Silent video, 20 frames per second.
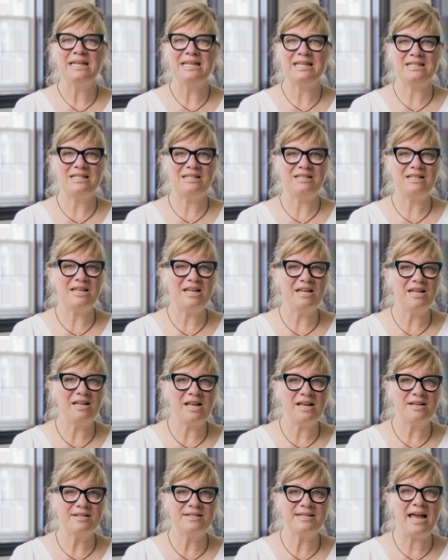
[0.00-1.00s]
And then they
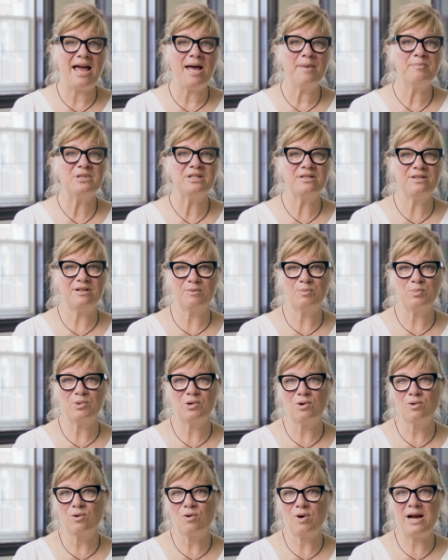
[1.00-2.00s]
adapt their
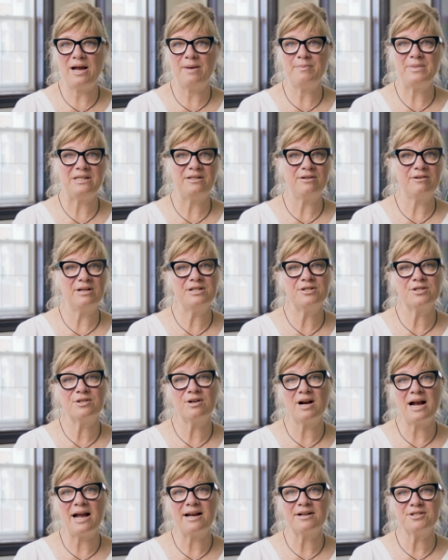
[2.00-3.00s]
program and their
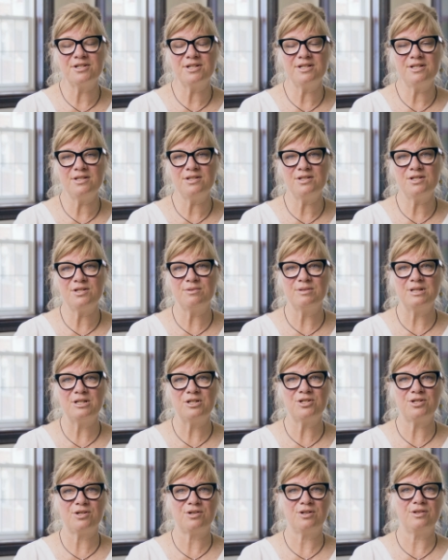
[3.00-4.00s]
interactions to
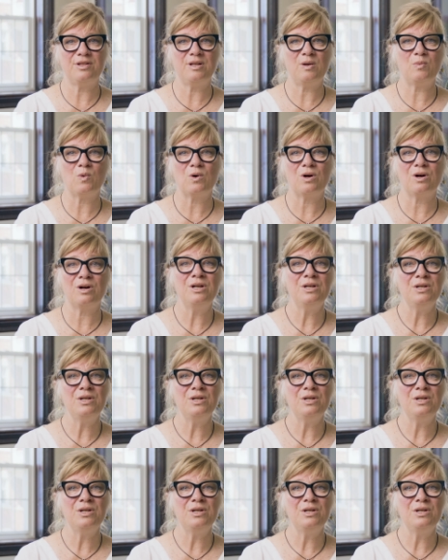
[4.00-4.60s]
ensure that we're